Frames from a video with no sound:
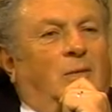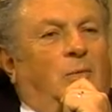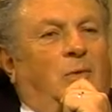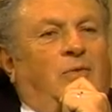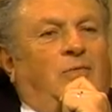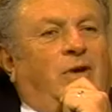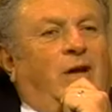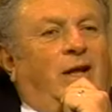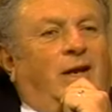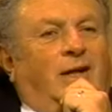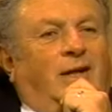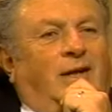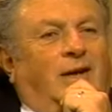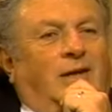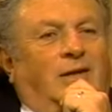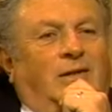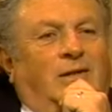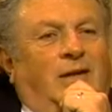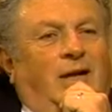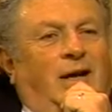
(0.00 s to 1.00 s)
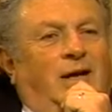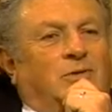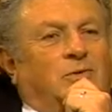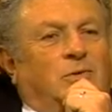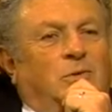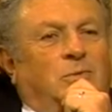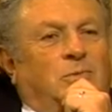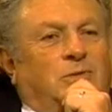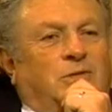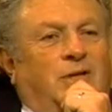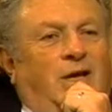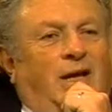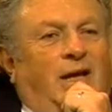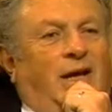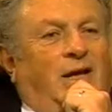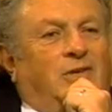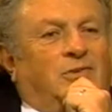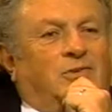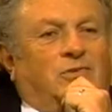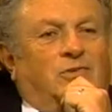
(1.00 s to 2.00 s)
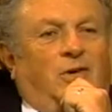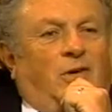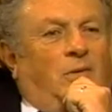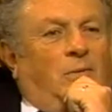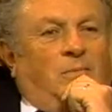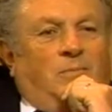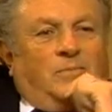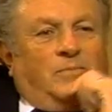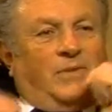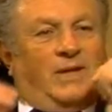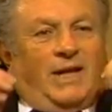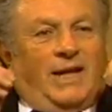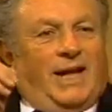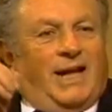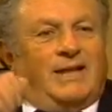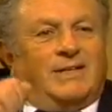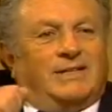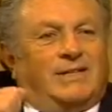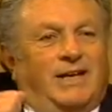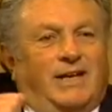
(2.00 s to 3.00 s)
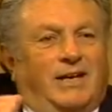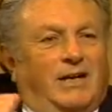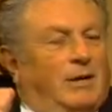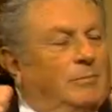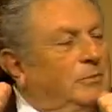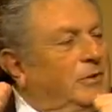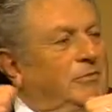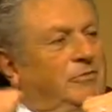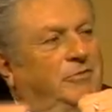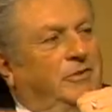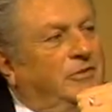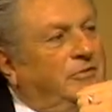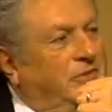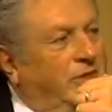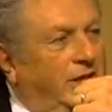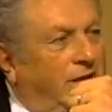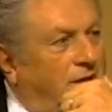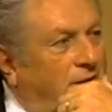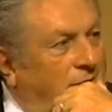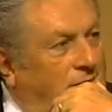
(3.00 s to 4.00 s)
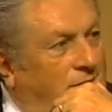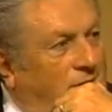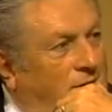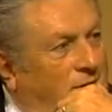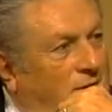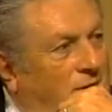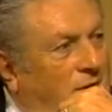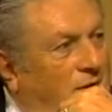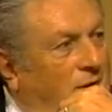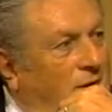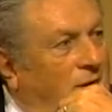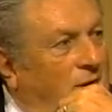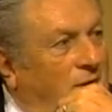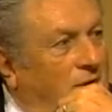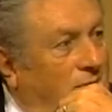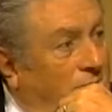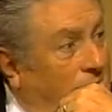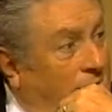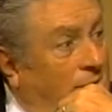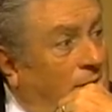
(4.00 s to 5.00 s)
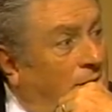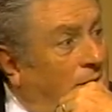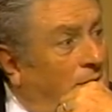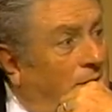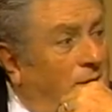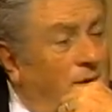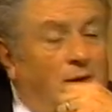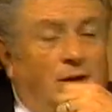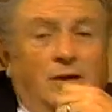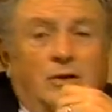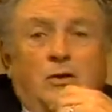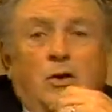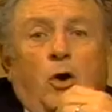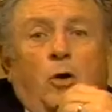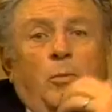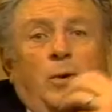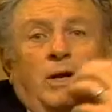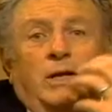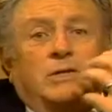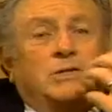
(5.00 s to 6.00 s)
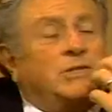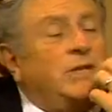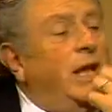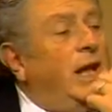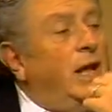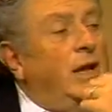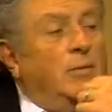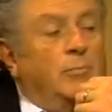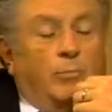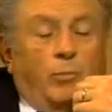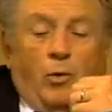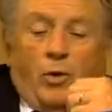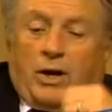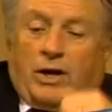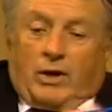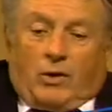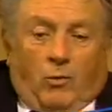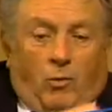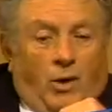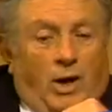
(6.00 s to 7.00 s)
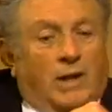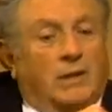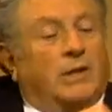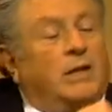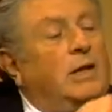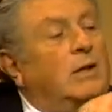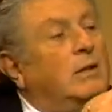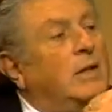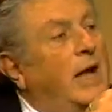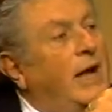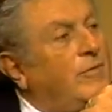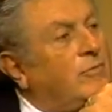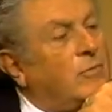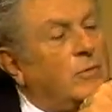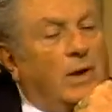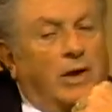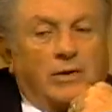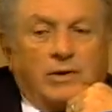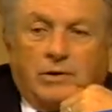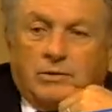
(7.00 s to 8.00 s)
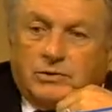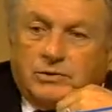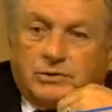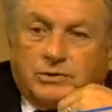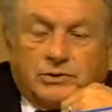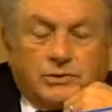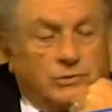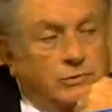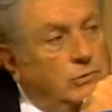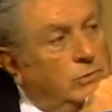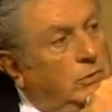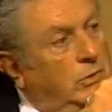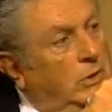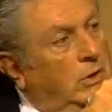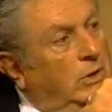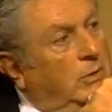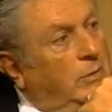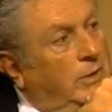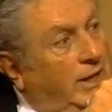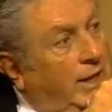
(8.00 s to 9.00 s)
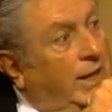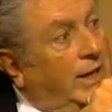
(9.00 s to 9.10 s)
we've got to get classroom size from 18 up to 50. Right? And nobody's saying, boy, the quality of life around here is just too good. We